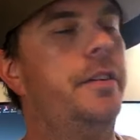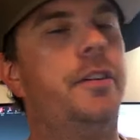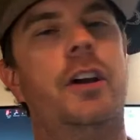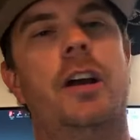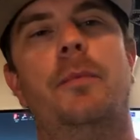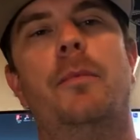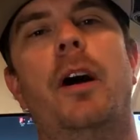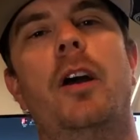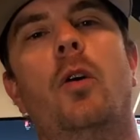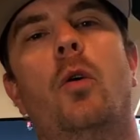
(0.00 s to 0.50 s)
you
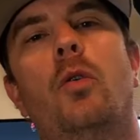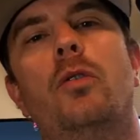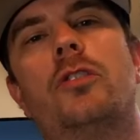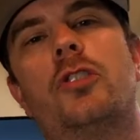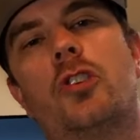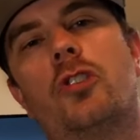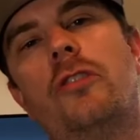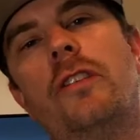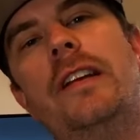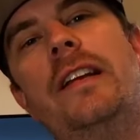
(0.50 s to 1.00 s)
gotta buy a whole
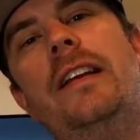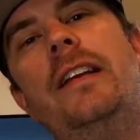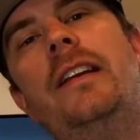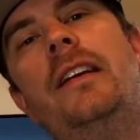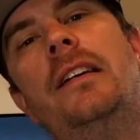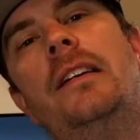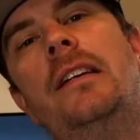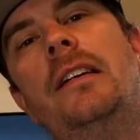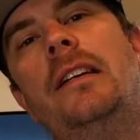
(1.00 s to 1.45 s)
tree,